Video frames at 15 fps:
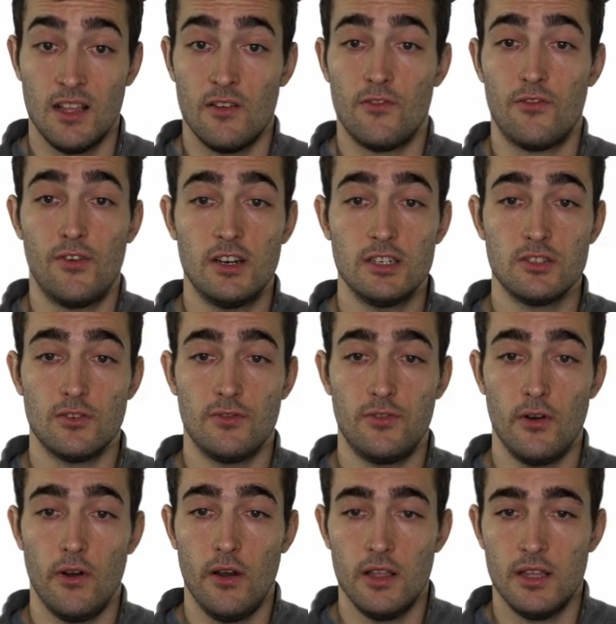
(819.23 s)
First of
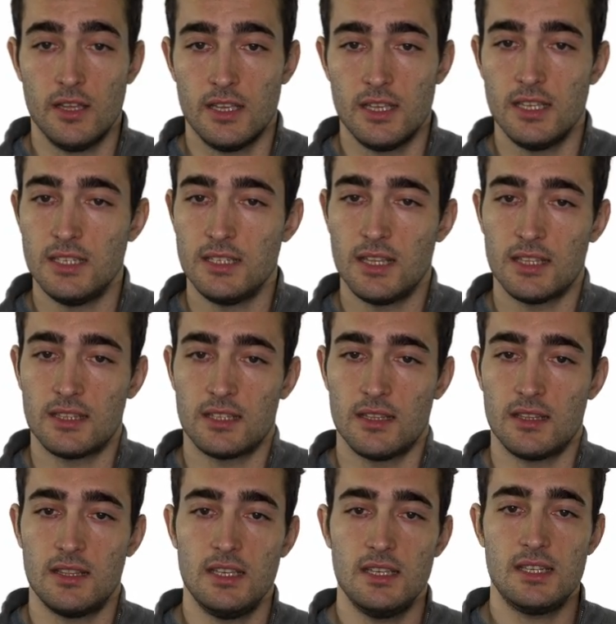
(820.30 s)
all is that
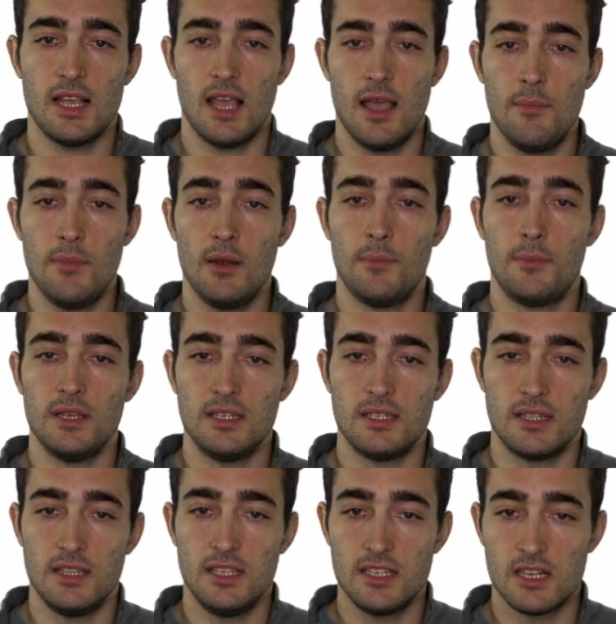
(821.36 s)
these
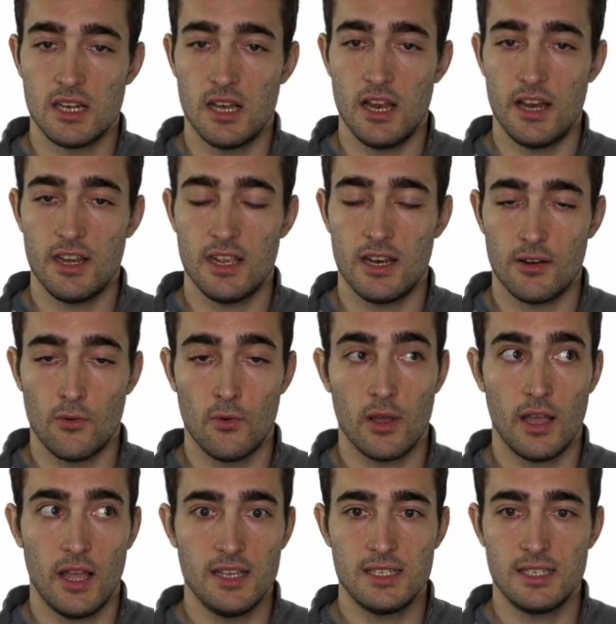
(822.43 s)
MLPs, this linear,
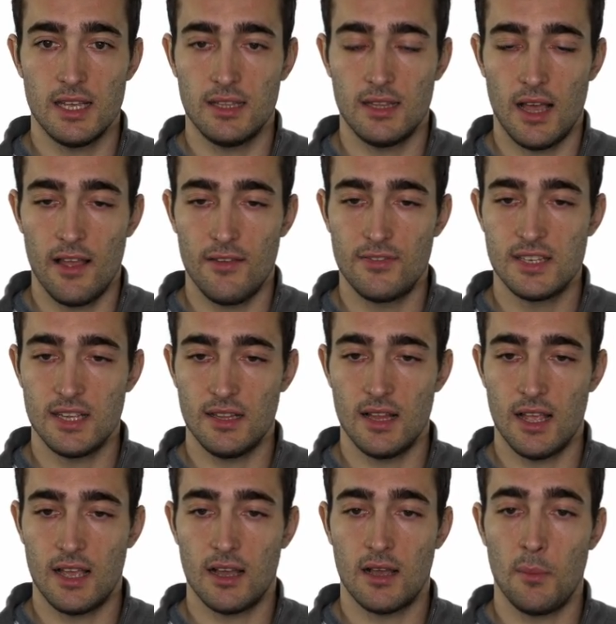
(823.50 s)
when I've said
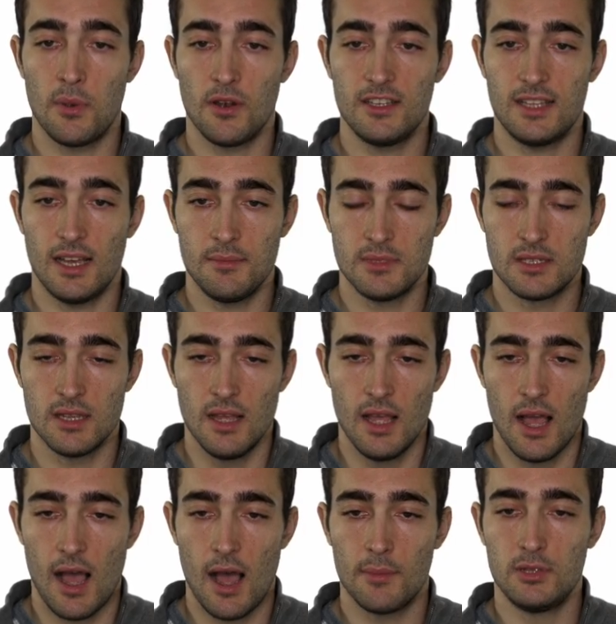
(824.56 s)
like a couple of times,
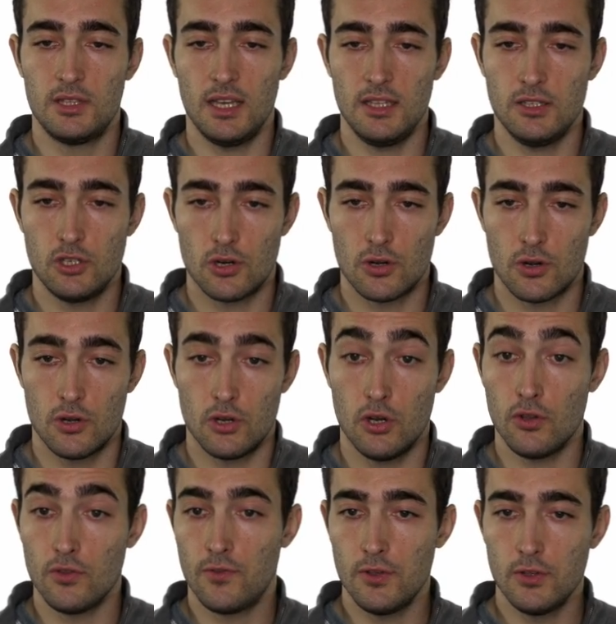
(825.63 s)
update your
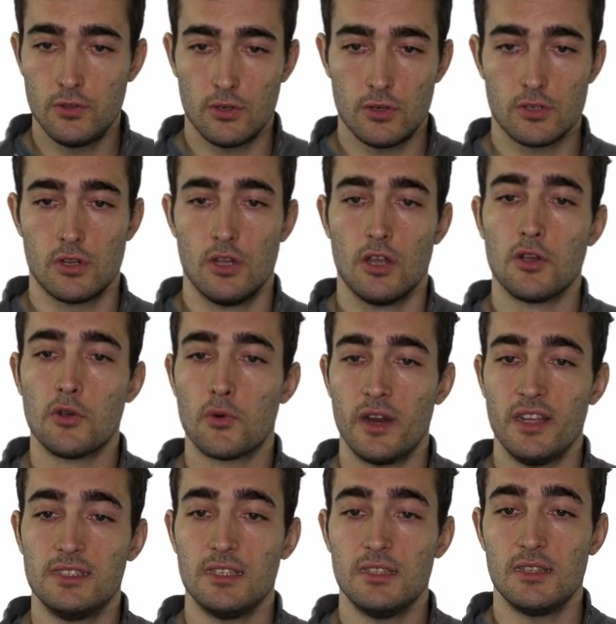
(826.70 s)
node futures,
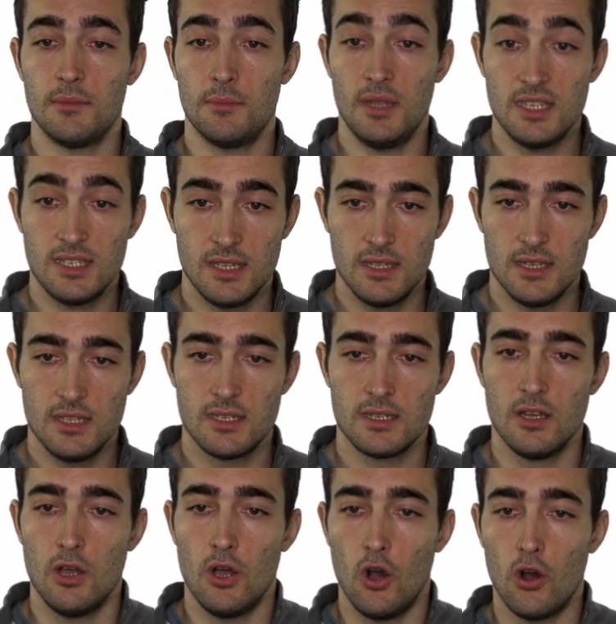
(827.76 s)
creating the messages,
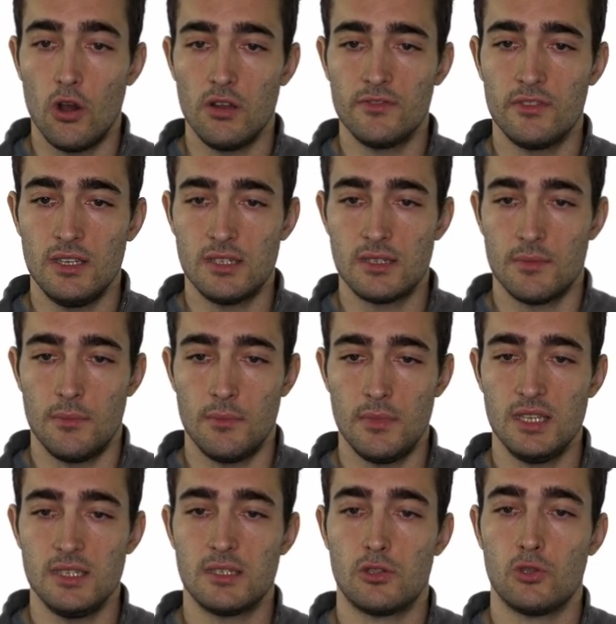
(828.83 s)
all of this
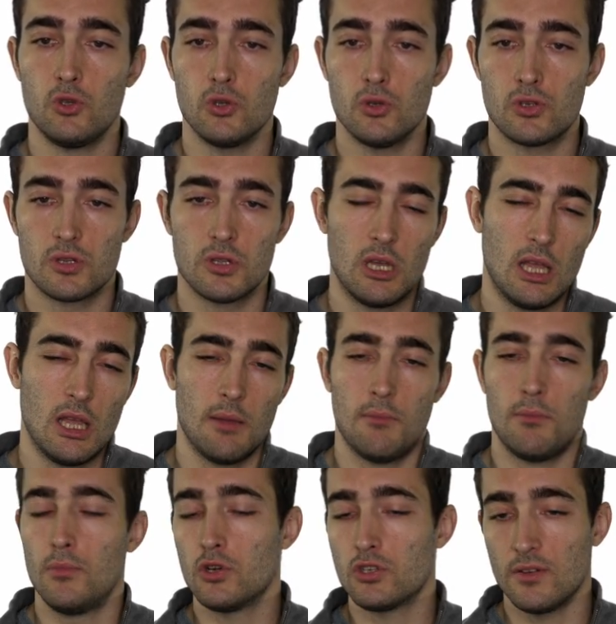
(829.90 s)
means to use
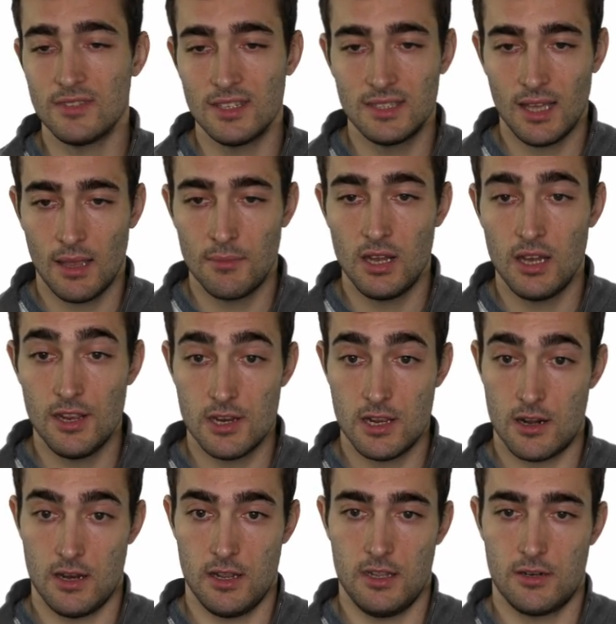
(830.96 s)
most of the time linear
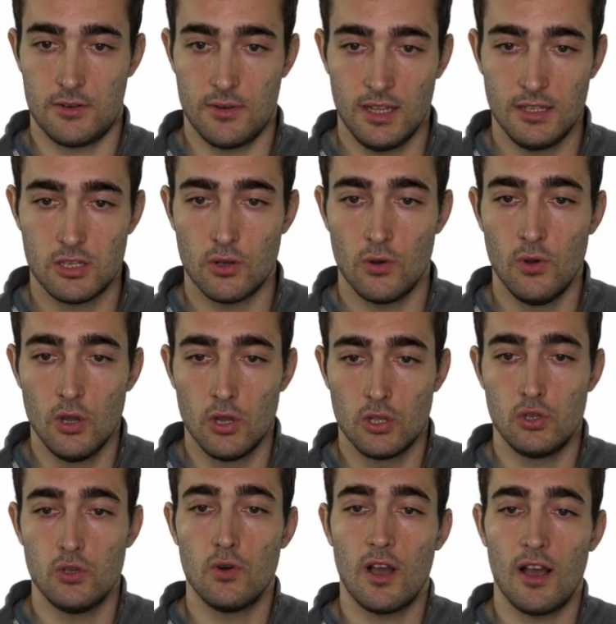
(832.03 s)
layers, right? So
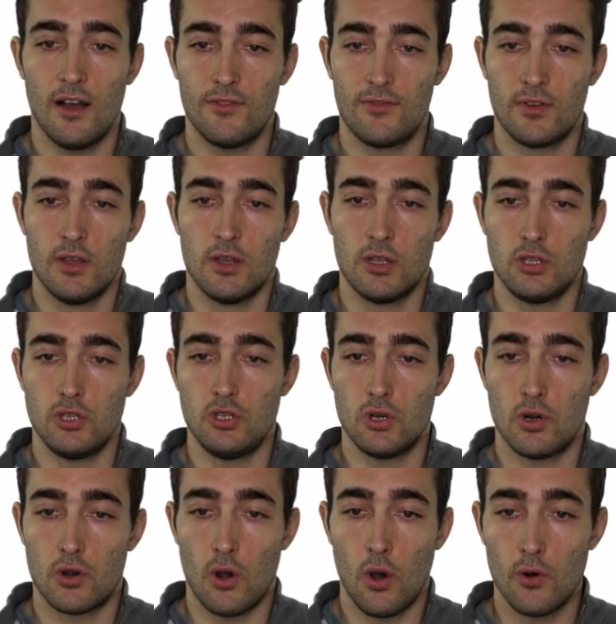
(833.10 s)
you have
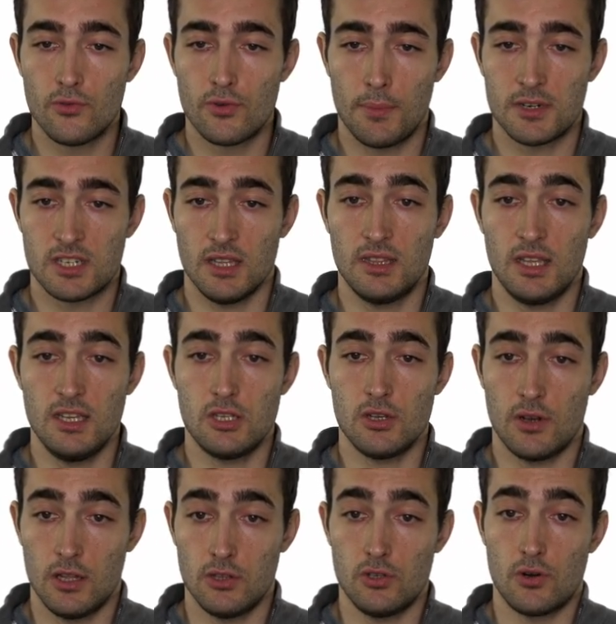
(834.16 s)
your own
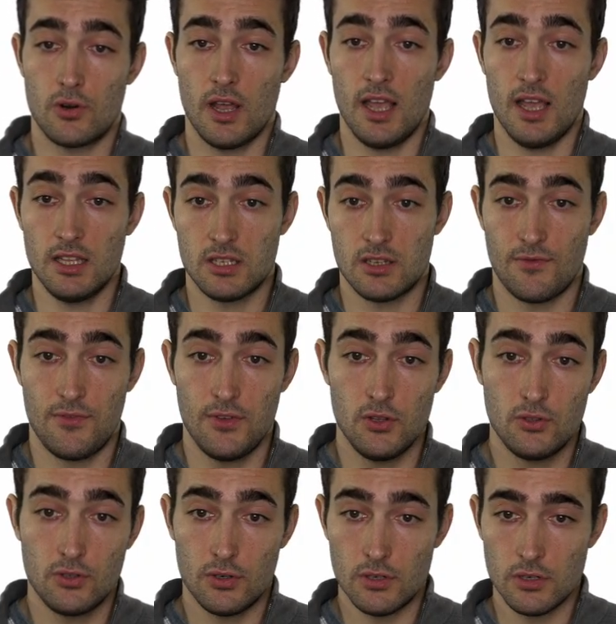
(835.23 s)
representation and your edge
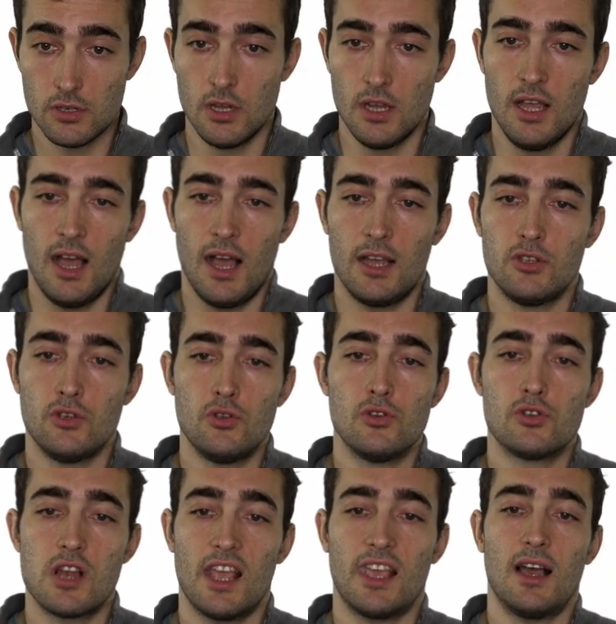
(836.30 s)
futures, and you
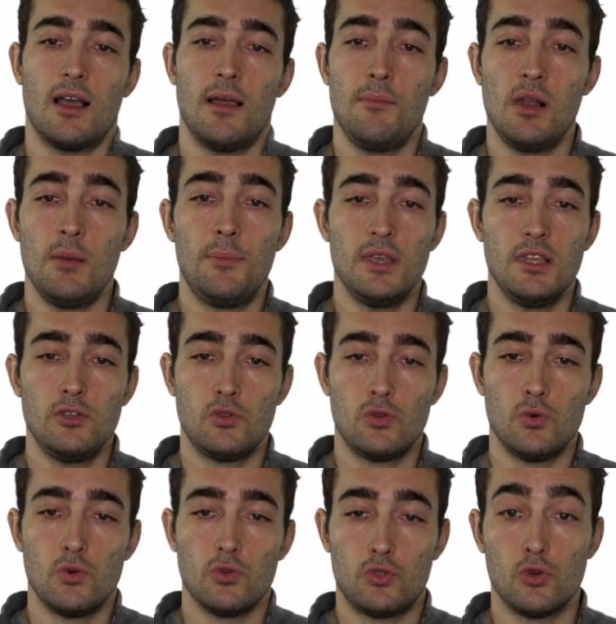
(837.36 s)
use like an MLP
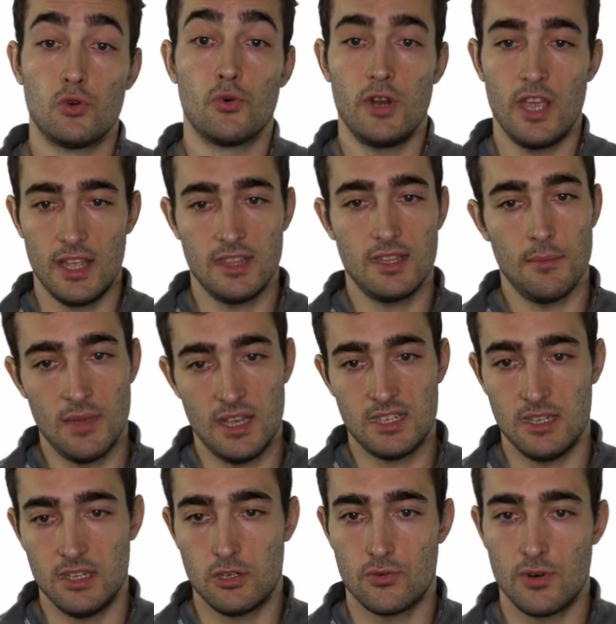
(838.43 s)
to create the
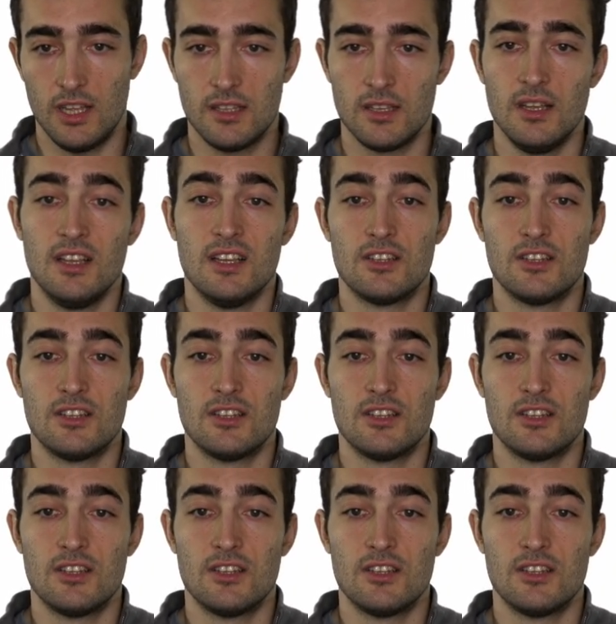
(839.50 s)
message, right?